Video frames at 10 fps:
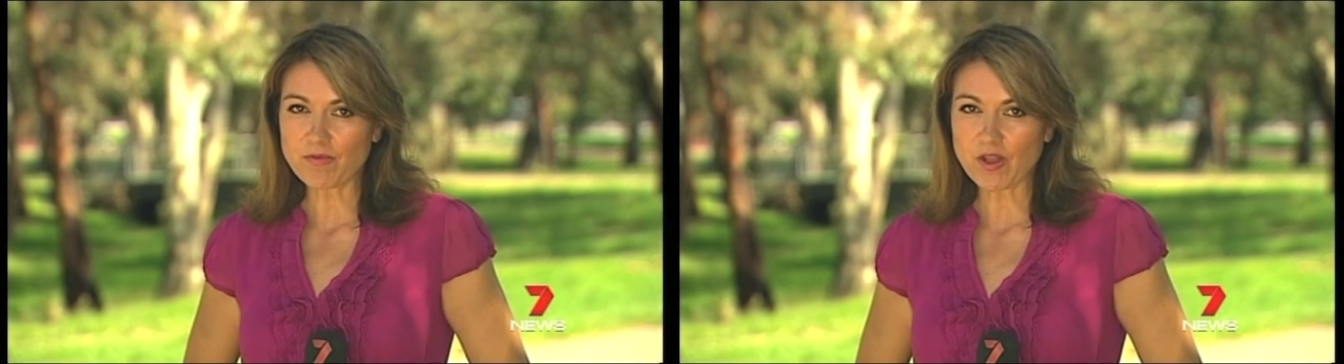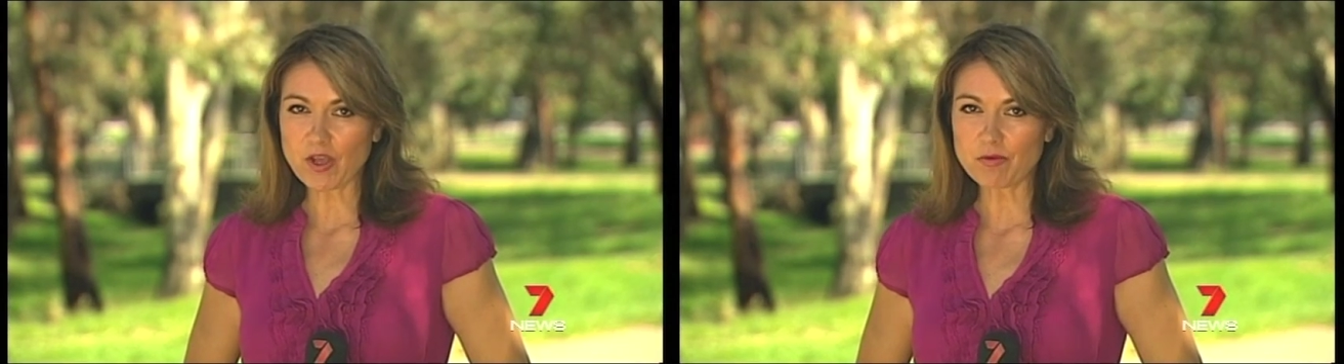
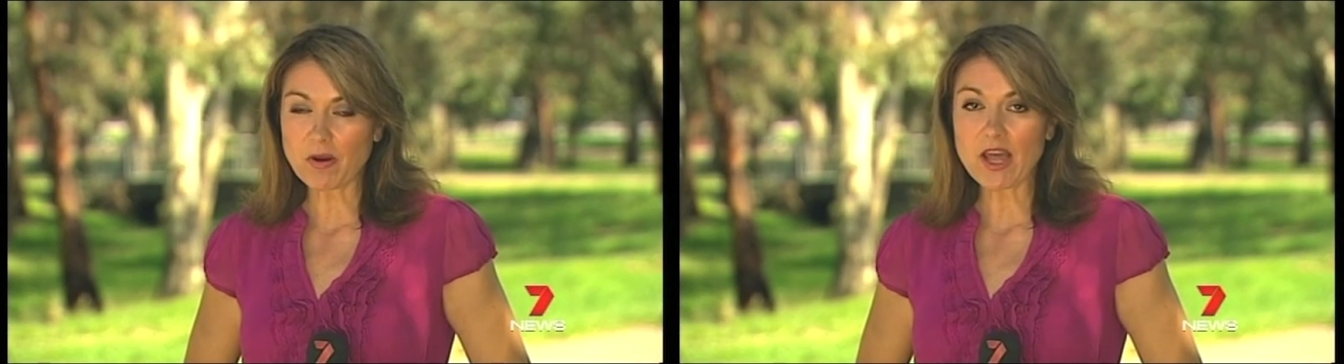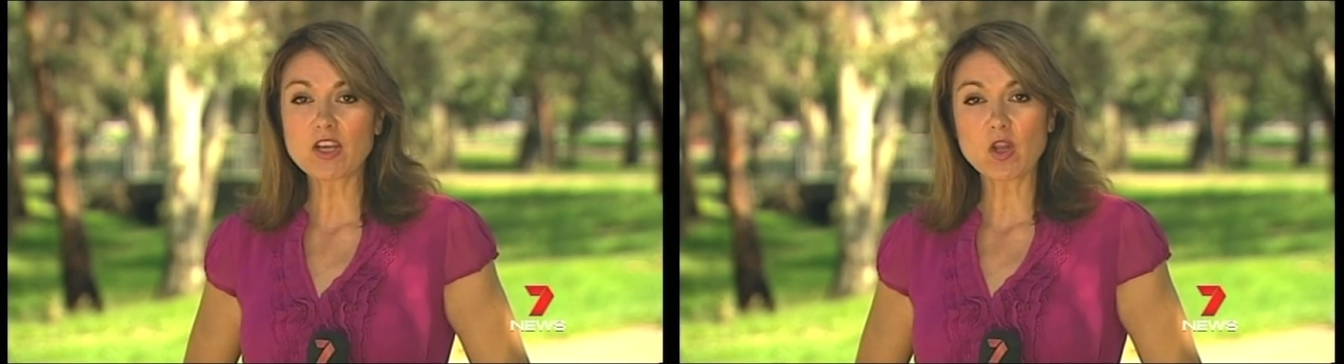followed
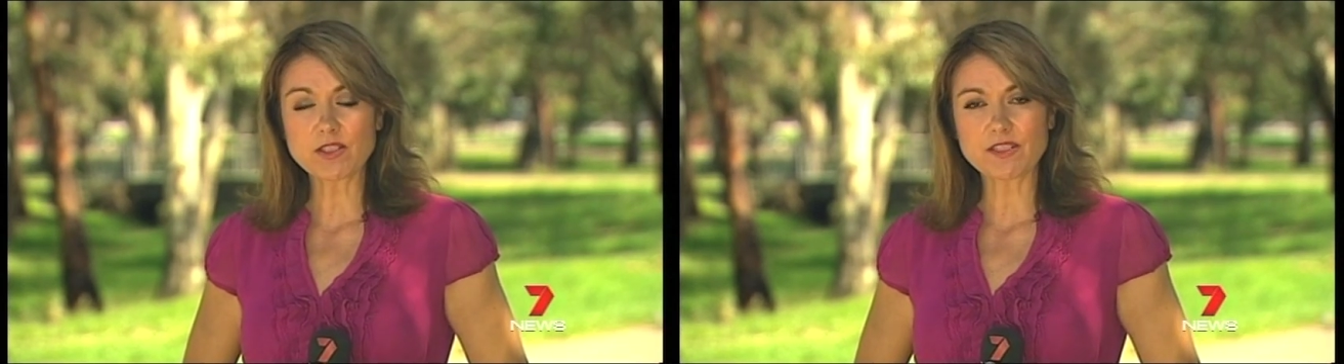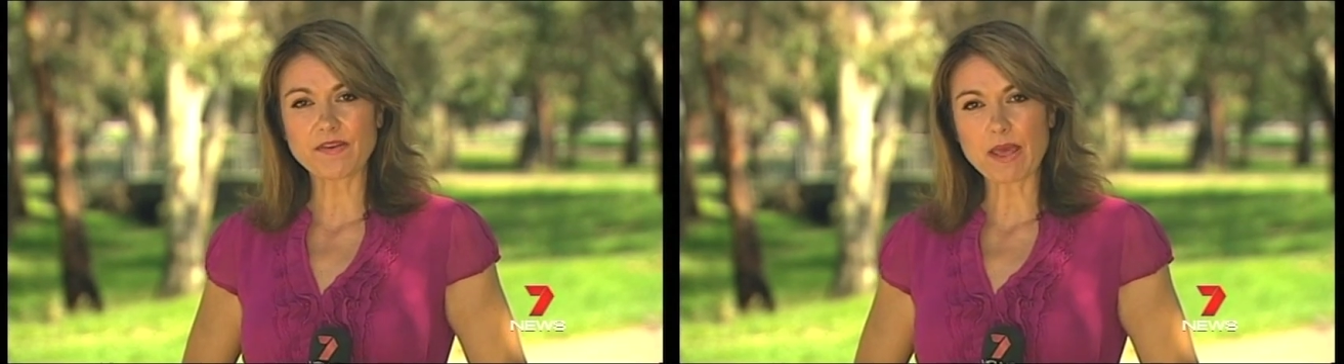by
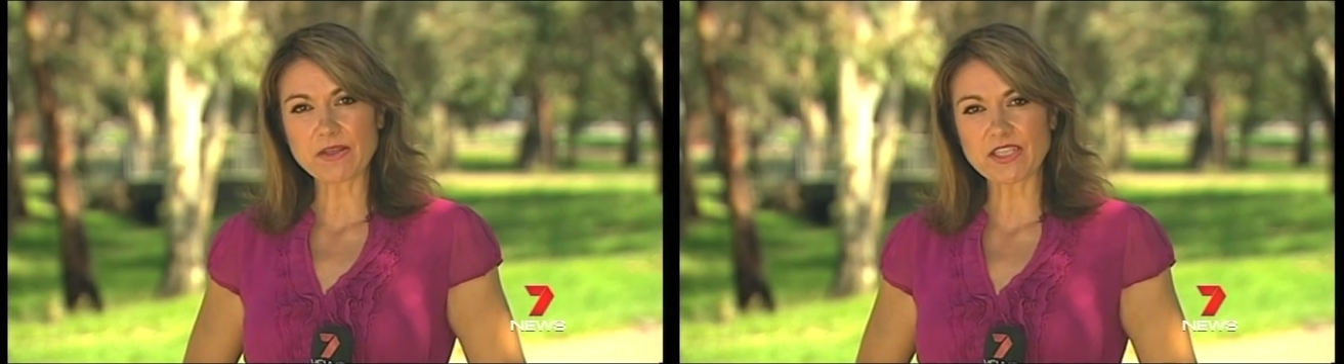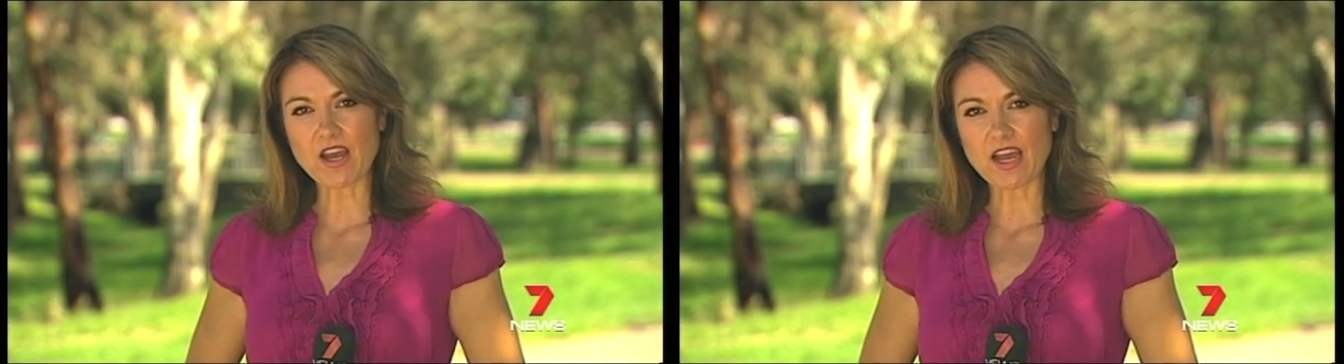loss of
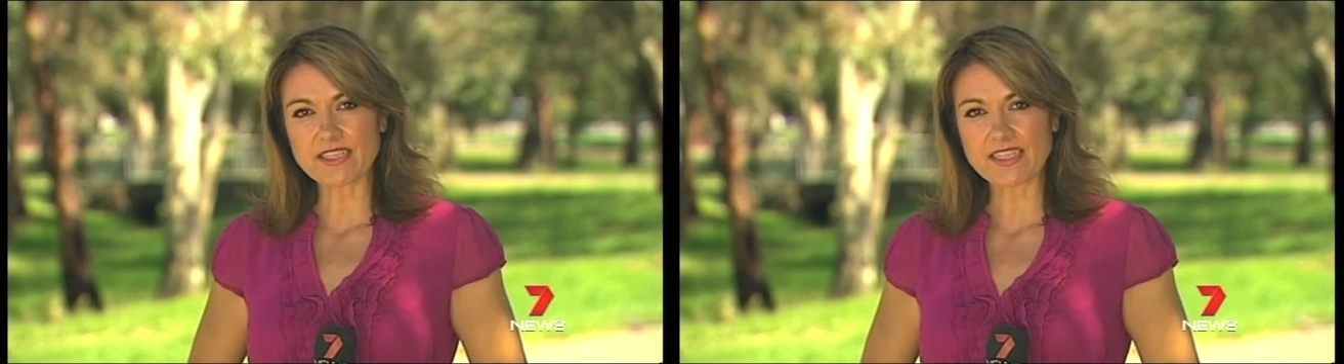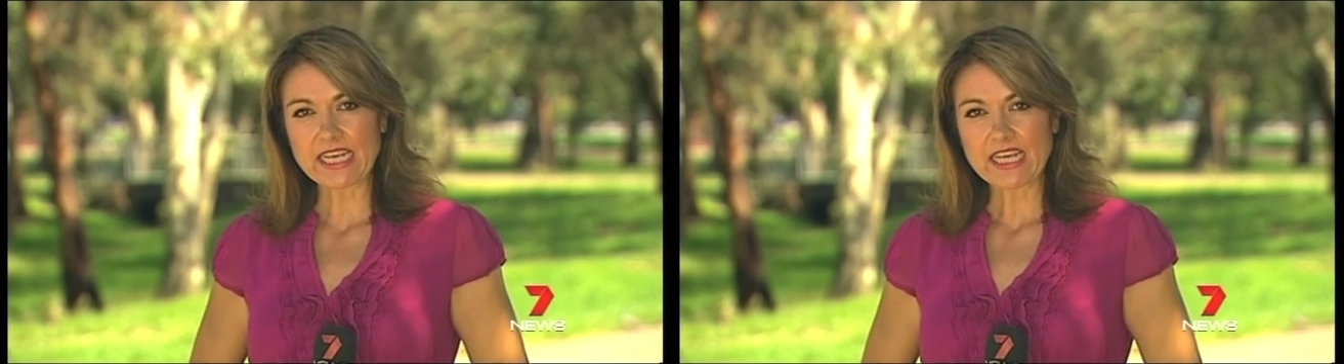
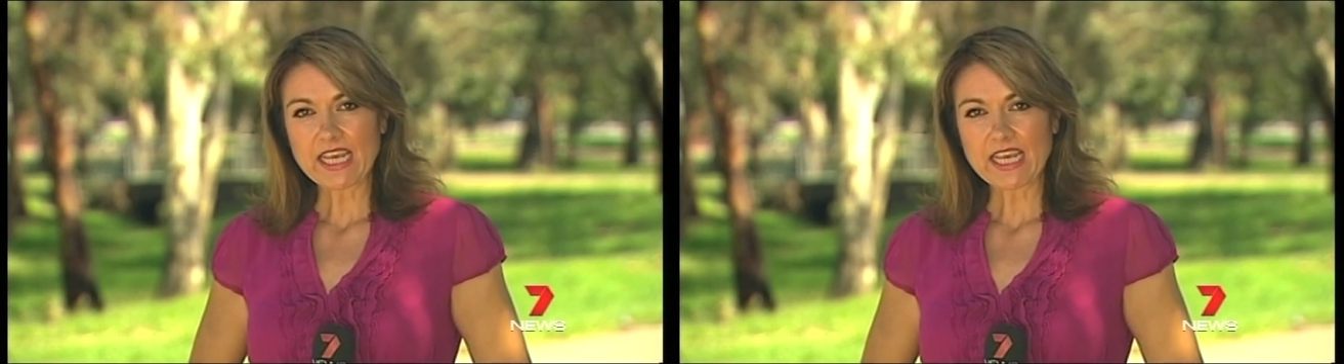appetite.